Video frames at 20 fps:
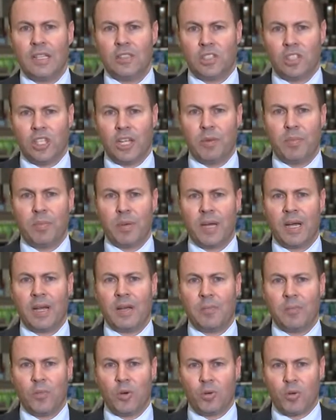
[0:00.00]

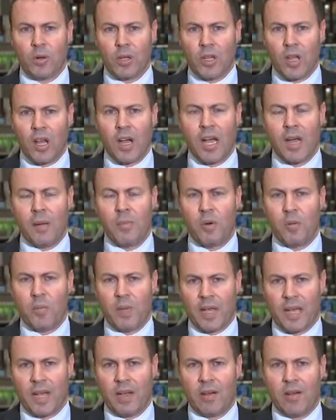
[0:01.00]
cheaper, more reliable
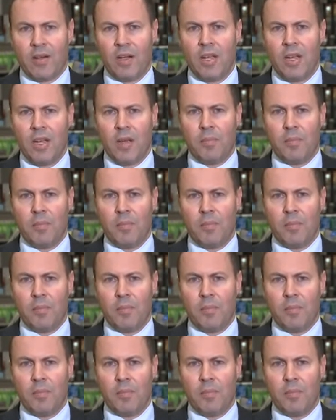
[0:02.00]
power,